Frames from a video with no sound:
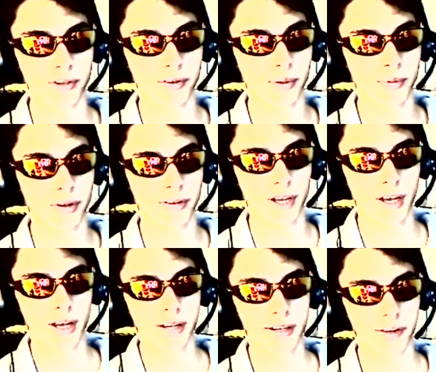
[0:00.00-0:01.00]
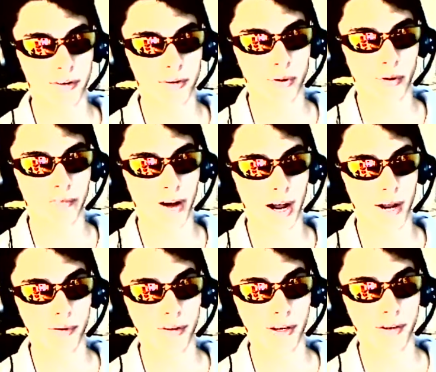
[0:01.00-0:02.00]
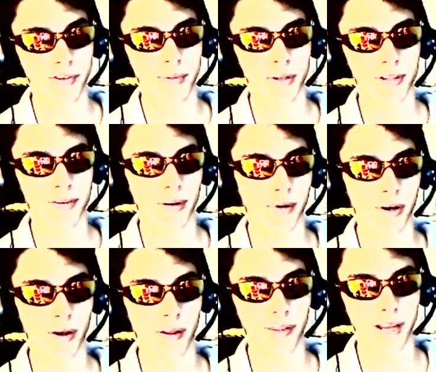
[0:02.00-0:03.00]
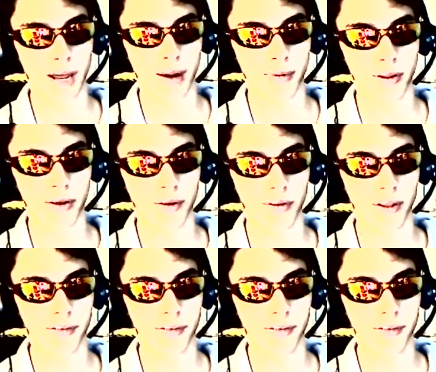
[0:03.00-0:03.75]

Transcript: to YouTube. Just take the 12 files that should be separate on the camera, though.